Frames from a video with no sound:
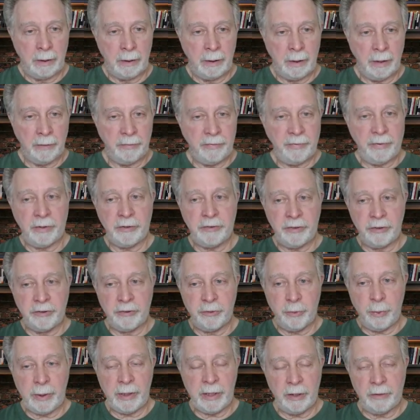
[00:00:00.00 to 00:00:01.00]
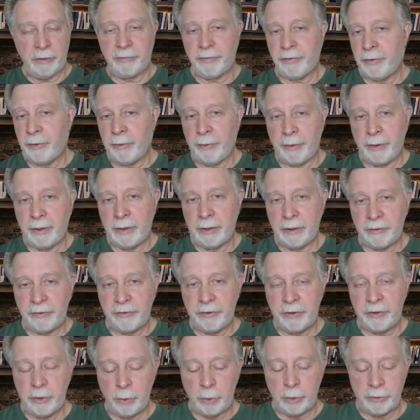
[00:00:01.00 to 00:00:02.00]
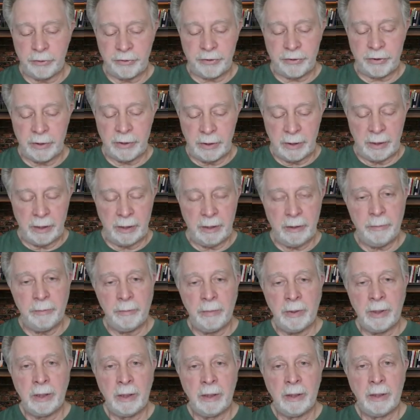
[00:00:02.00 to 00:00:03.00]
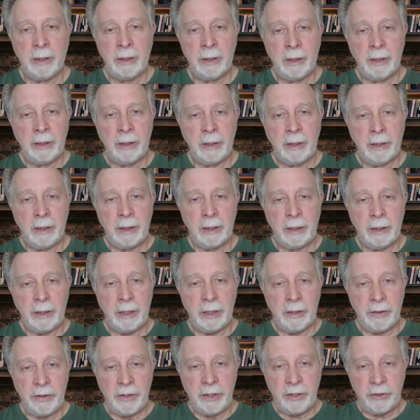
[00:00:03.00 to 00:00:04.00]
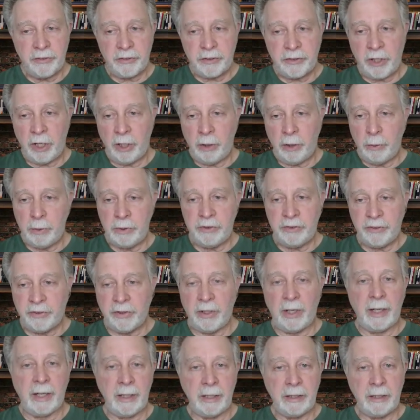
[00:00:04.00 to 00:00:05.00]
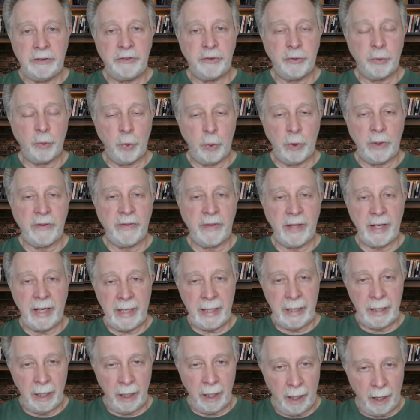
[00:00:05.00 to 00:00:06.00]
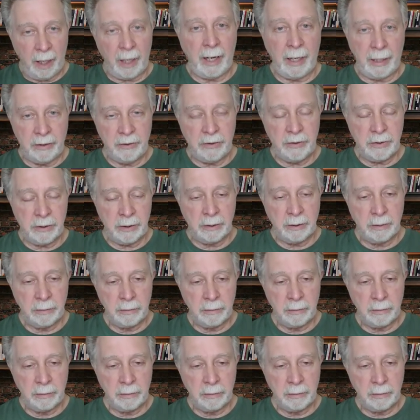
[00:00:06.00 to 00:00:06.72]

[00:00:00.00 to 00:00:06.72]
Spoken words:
Now, folks, as we go through this, you will see that this coincides with a lot,